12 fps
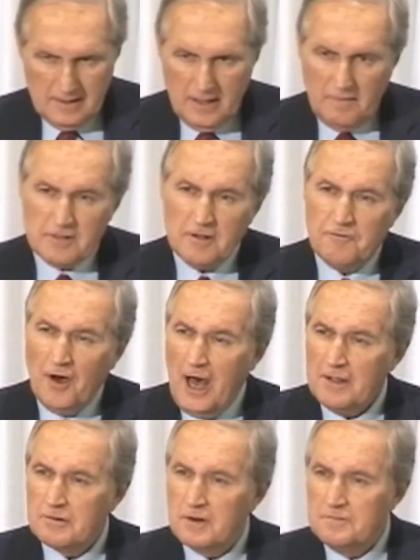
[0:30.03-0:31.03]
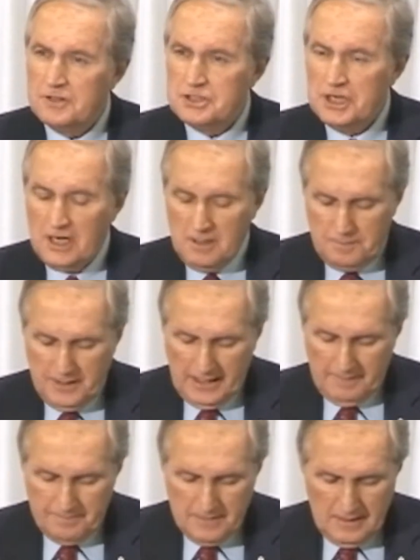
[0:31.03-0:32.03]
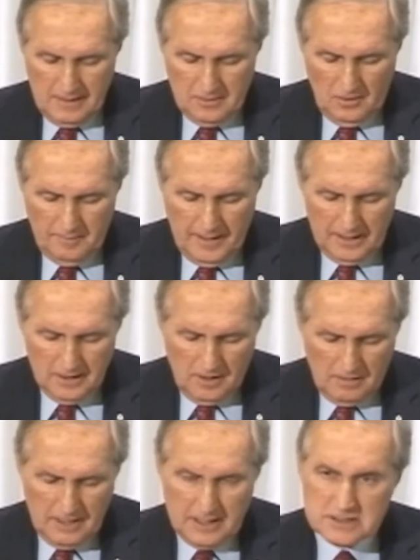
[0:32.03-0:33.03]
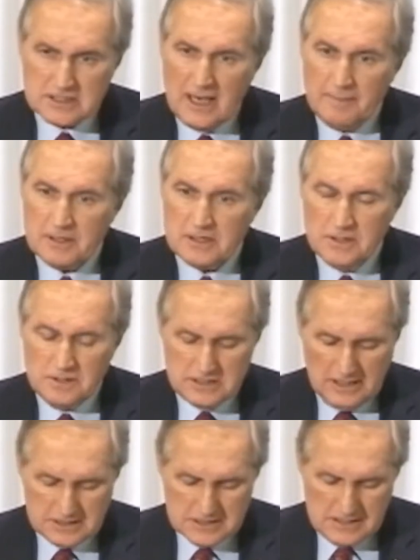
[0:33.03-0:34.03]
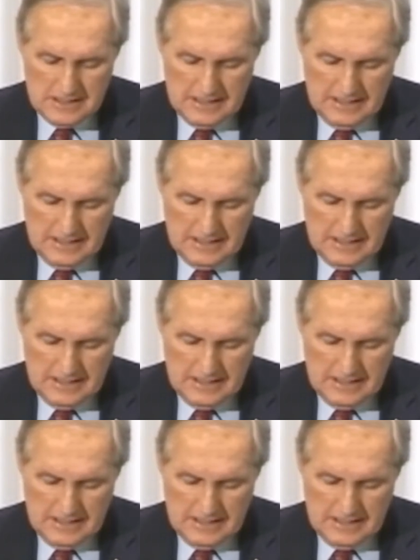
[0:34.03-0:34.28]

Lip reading: Even the father of the GDP, Nobel laureate Simon Kuznets,